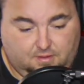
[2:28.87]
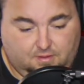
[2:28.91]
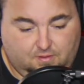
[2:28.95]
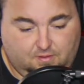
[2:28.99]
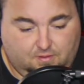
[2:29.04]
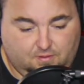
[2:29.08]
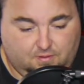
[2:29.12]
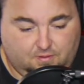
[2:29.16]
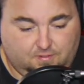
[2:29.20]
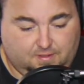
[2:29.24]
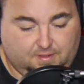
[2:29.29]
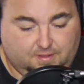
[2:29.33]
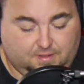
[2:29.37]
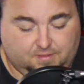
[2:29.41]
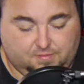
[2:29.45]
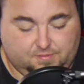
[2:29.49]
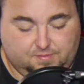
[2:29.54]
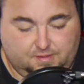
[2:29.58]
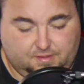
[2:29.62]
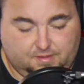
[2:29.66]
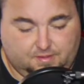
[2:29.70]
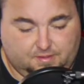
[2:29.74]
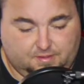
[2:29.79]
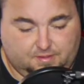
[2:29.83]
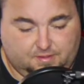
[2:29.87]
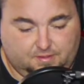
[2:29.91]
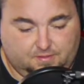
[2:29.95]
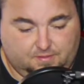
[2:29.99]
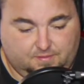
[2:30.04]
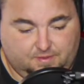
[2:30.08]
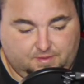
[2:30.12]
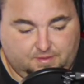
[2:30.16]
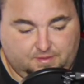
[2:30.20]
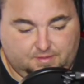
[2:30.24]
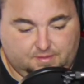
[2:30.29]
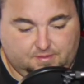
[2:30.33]
Quarterback especially, I
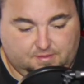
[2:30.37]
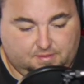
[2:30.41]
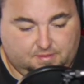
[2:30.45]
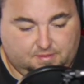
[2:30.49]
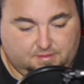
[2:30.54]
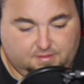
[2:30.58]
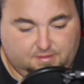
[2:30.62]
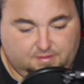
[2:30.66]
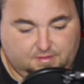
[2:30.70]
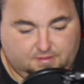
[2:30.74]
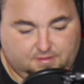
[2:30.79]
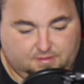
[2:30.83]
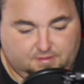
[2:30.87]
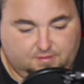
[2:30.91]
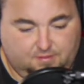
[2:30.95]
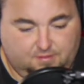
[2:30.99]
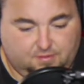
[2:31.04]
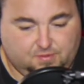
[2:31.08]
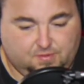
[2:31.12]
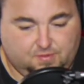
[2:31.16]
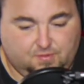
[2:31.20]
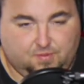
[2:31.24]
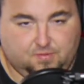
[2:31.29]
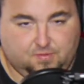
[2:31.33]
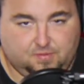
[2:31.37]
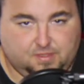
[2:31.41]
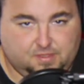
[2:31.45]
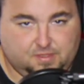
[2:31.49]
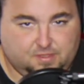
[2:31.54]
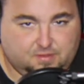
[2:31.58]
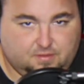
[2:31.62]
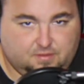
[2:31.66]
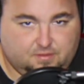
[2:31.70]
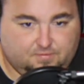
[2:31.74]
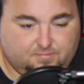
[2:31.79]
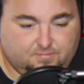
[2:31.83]
mean, it's the most important
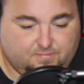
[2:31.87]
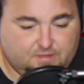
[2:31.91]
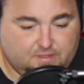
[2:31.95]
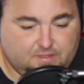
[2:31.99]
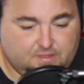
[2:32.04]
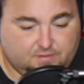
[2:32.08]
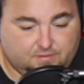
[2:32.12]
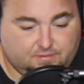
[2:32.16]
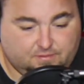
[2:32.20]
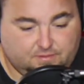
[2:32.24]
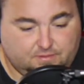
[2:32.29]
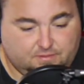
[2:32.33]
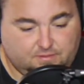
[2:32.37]
position on the field.